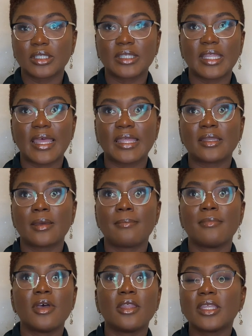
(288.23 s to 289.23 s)
than
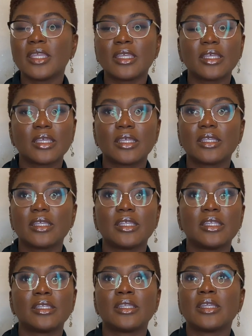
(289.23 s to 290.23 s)
money
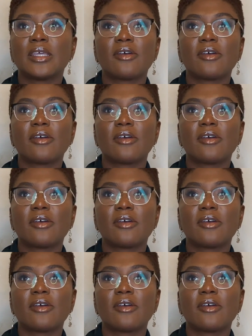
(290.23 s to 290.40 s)
in